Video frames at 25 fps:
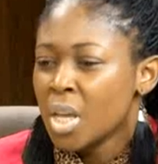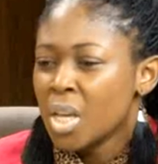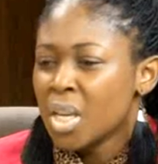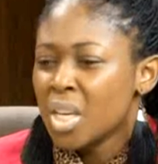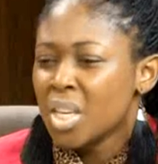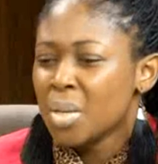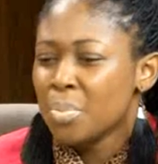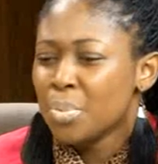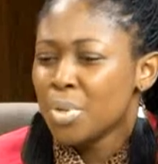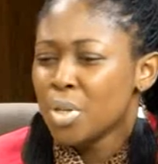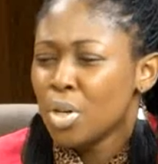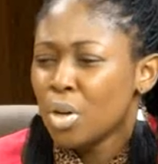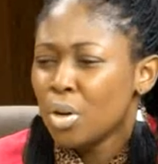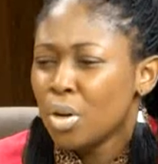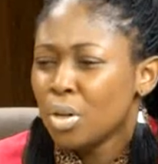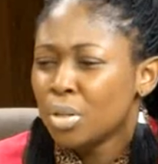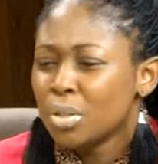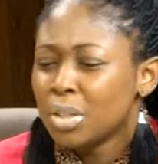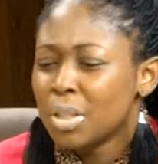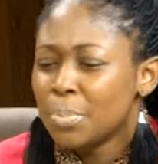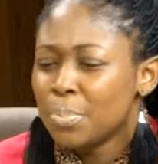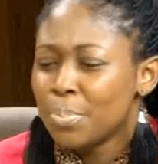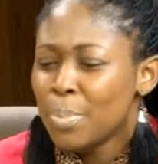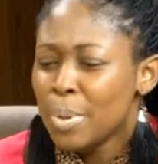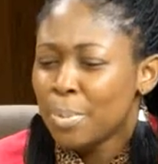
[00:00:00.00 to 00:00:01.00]
If you
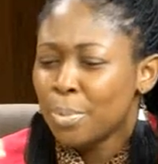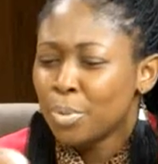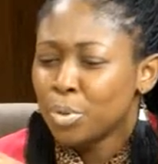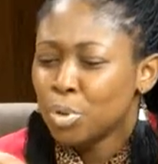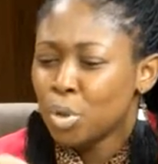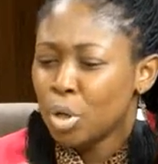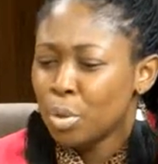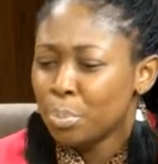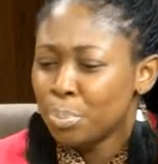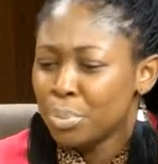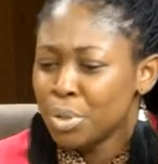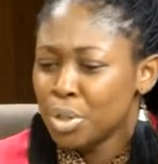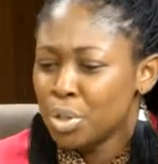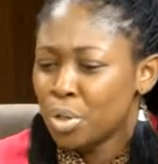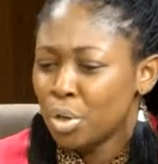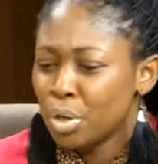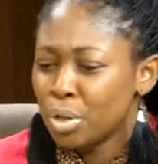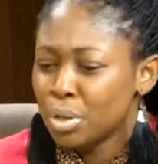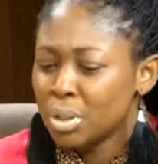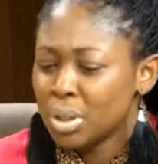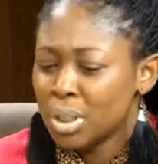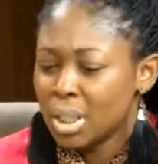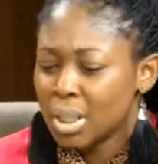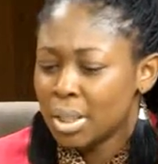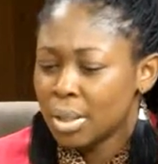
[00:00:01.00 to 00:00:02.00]
don't, people don't be
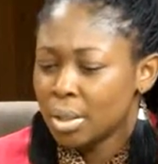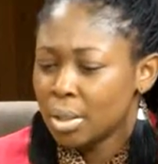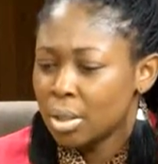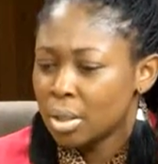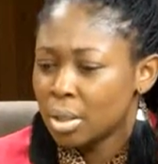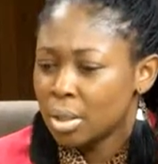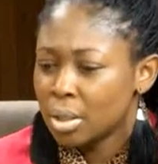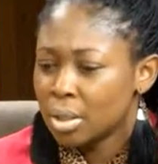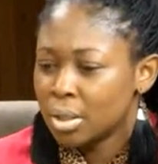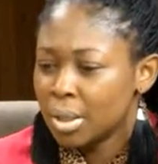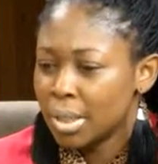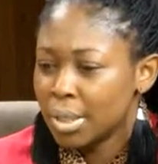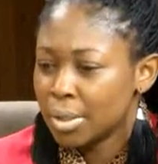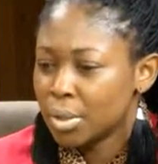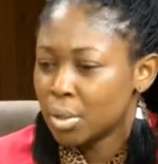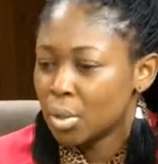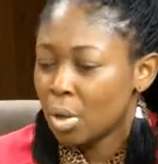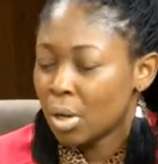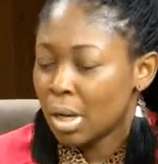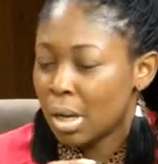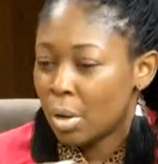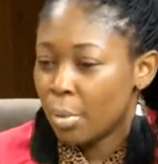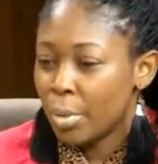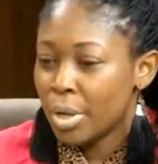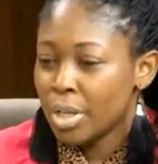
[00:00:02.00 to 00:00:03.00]
done, they, they
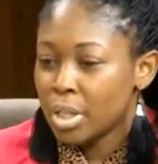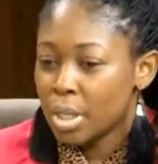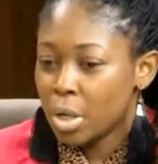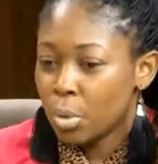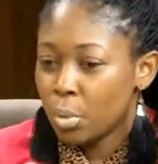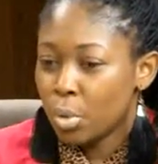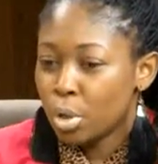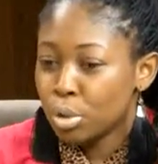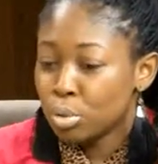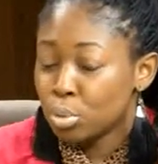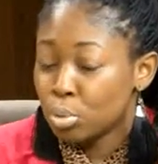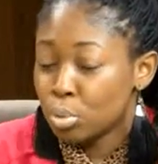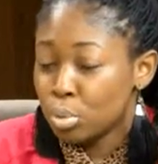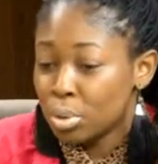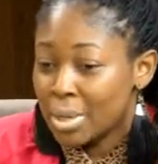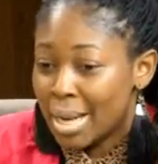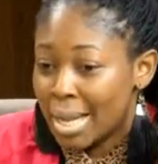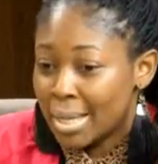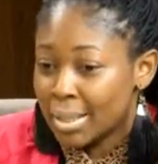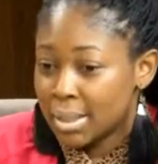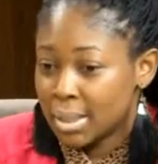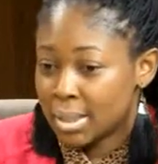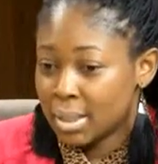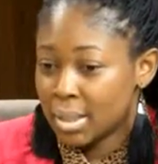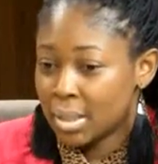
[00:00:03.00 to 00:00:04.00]
talk, and when they won't do
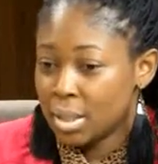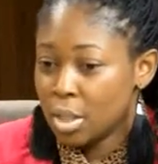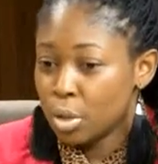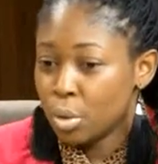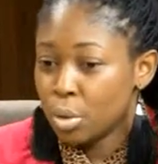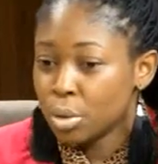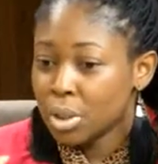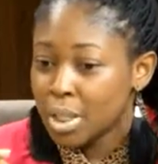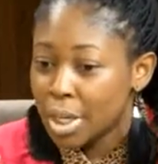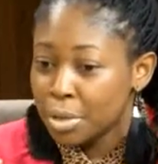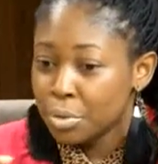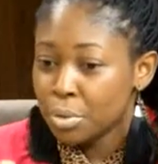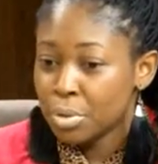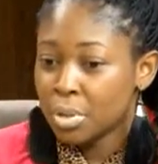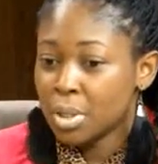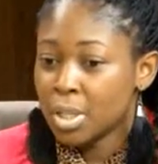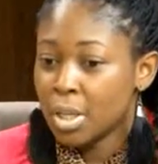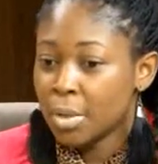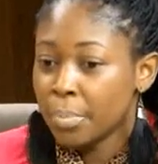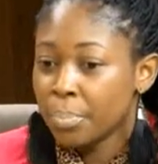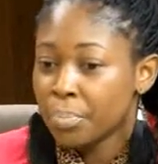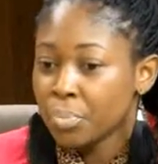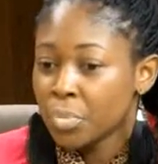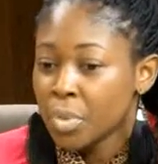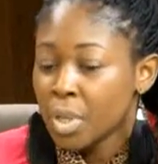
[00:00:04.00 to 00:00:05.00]
that, they go tell you,
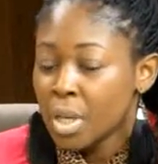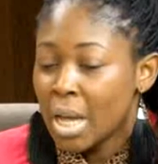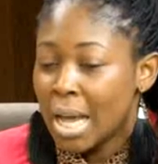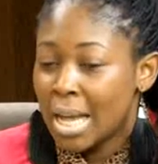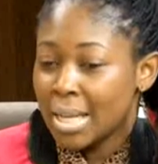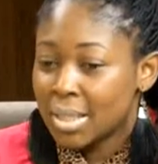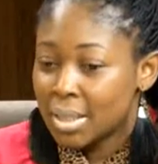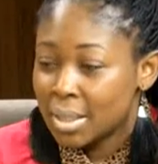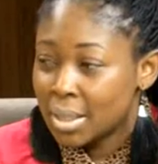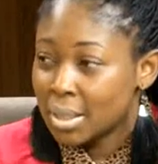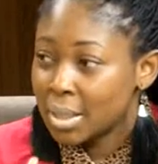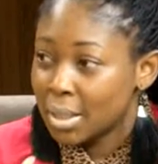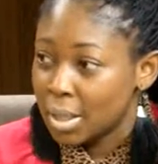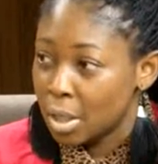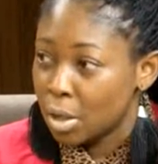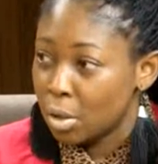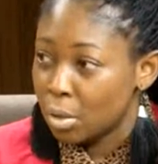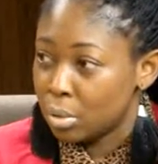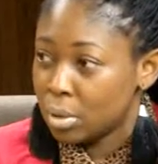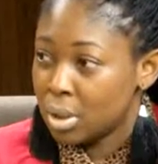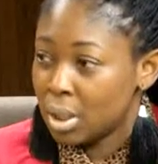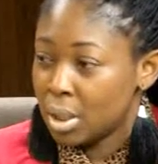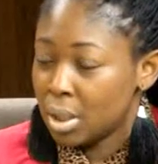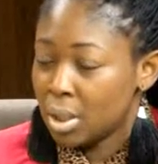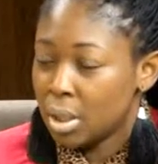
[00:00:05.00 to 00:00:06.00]
say, as the girl
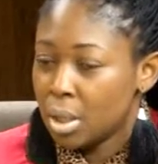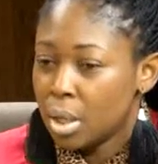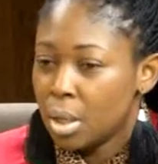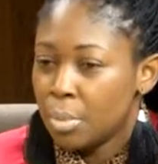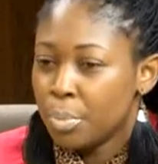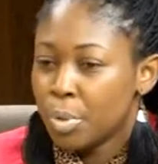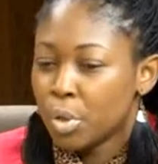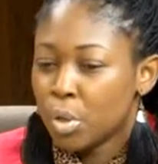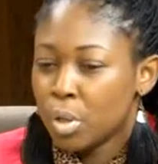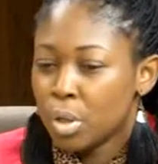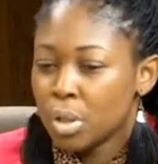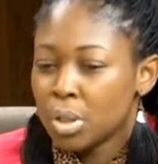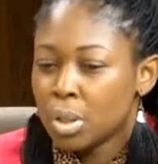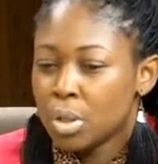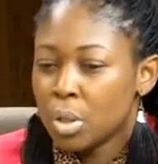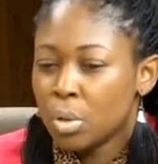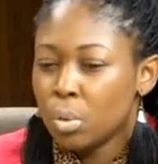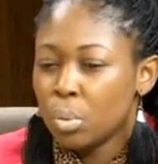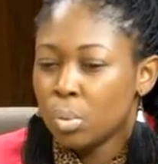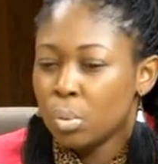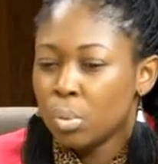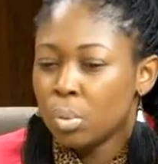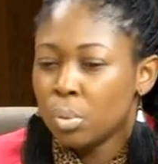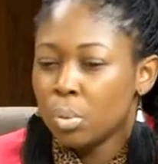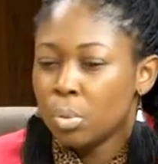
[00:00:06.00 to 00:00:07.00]
day mm. because they
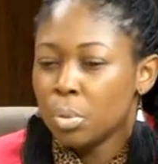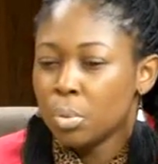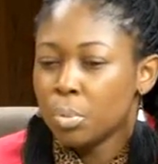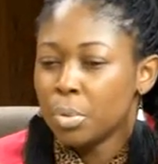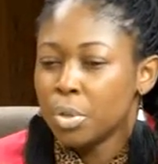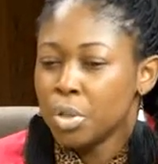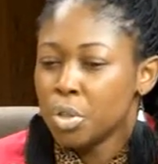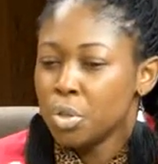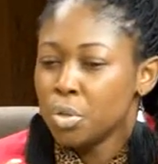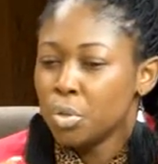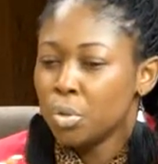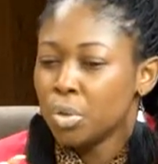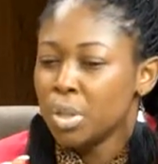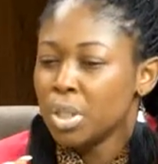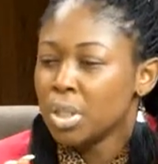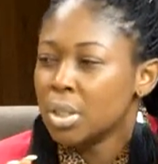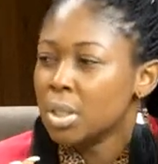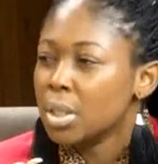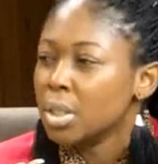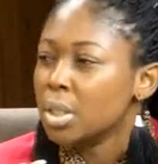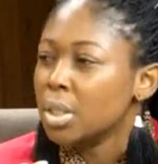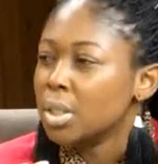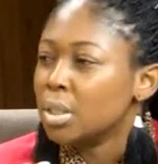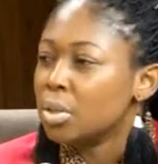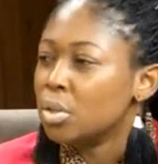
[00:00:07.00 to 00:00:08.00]
will, you know, it
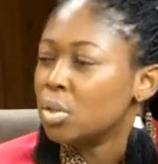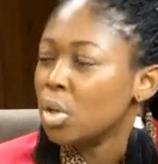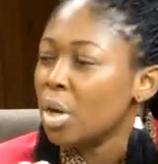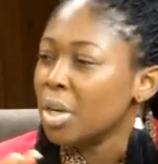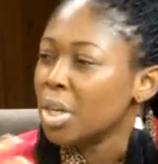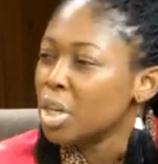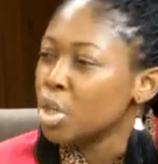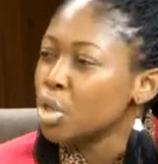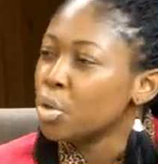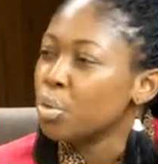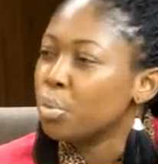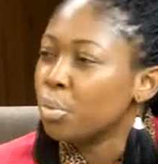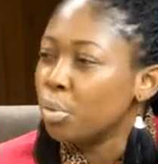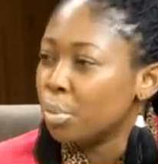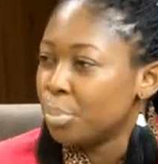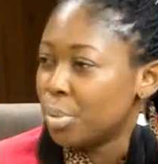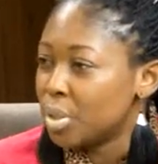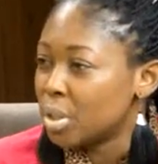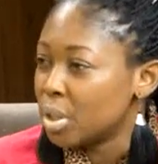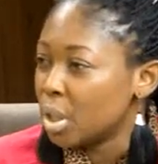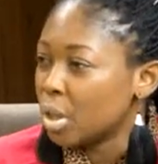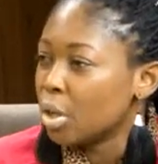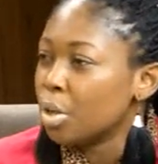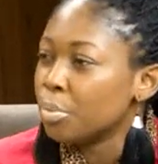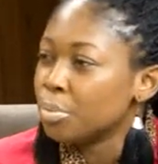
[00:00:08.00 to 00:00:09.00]
is done in group
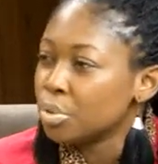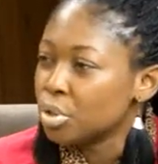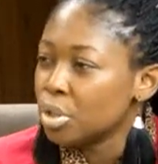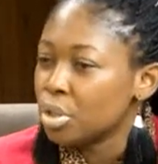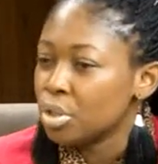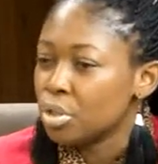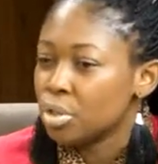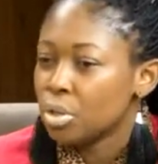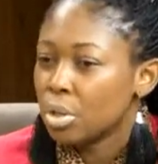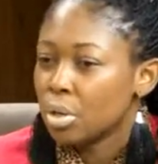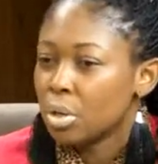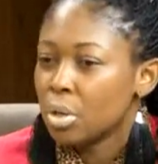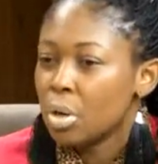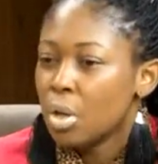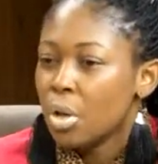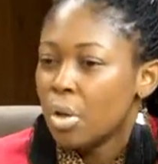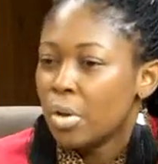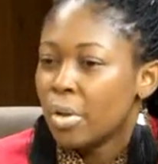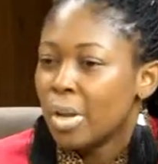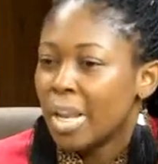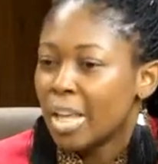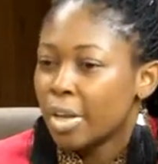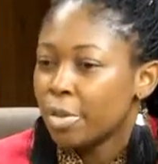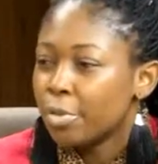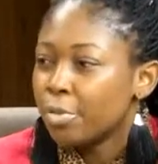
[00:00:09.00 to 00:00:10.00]
circumcision, mm.
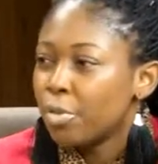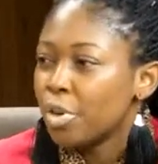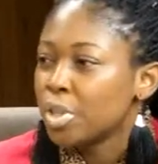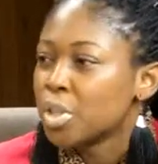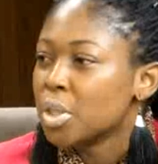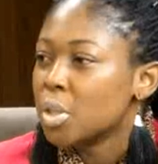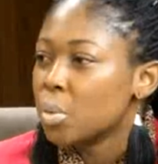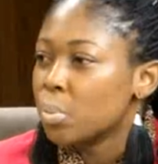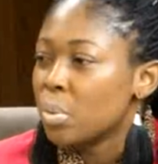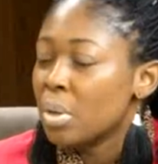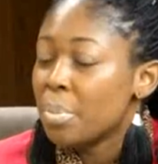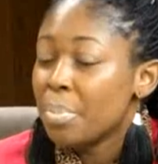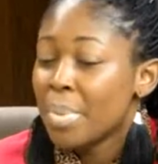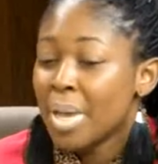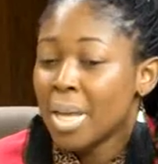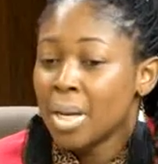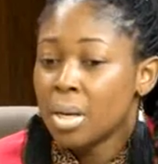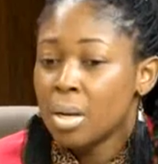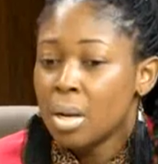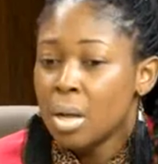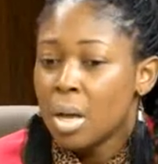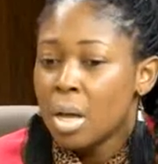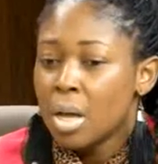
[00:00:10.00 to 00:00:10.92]
like 40 women.